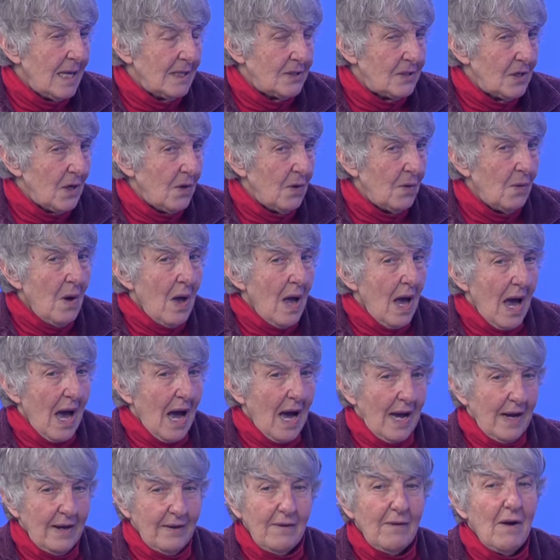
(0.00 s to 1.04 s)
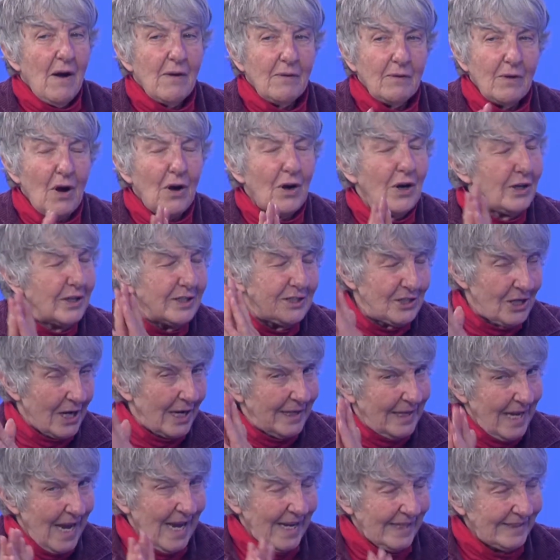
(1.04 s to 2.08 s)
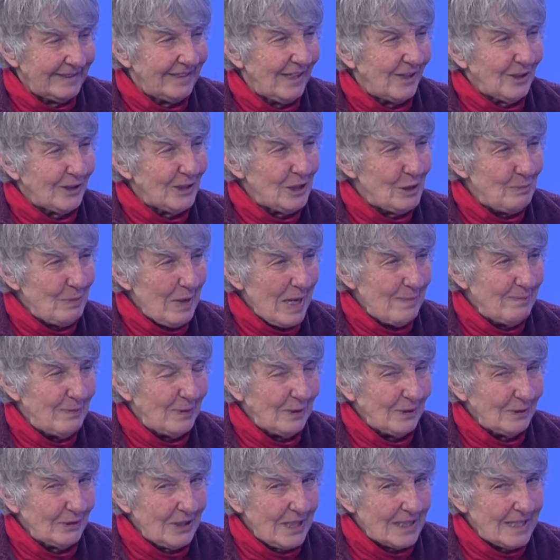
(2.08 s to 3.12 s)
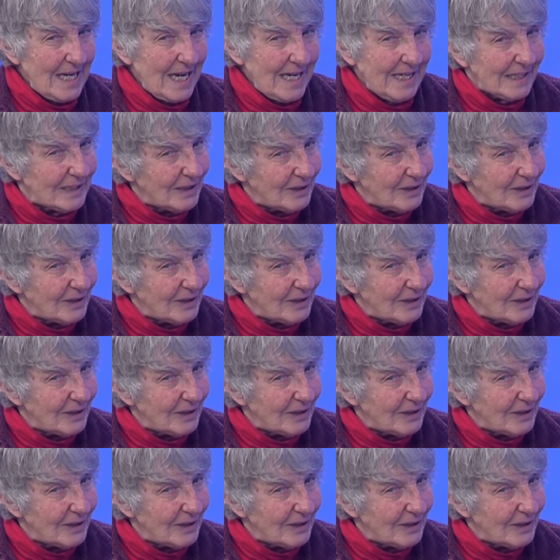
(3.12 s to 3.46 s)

So I urge people to take a